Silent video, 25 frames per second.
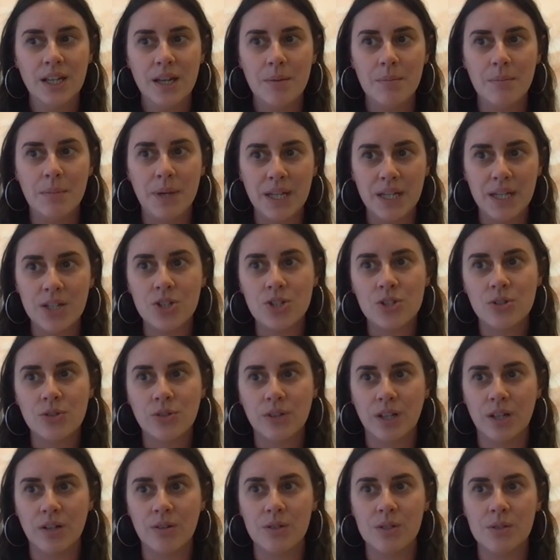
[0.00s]
making sure
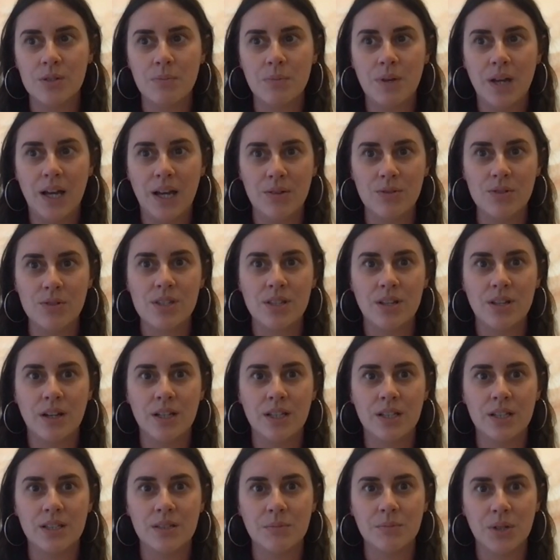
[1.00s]
that I was
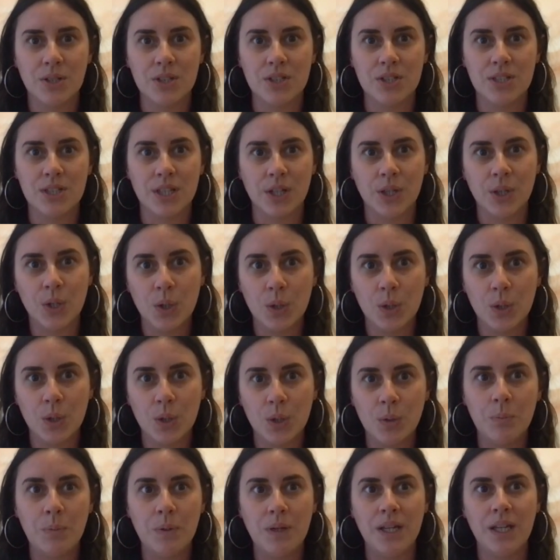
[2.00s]
outside as much as I
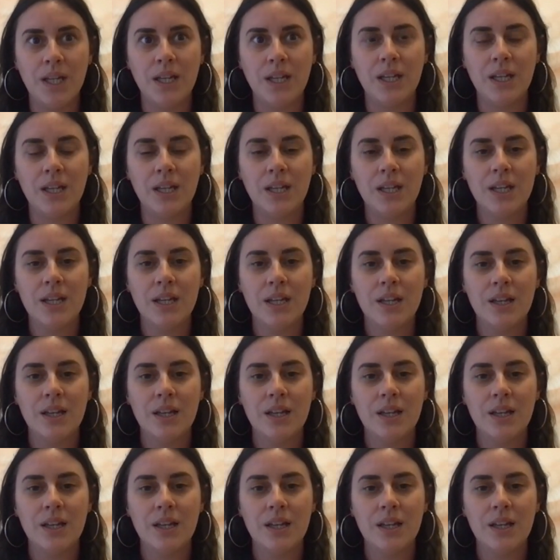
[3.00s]
could be,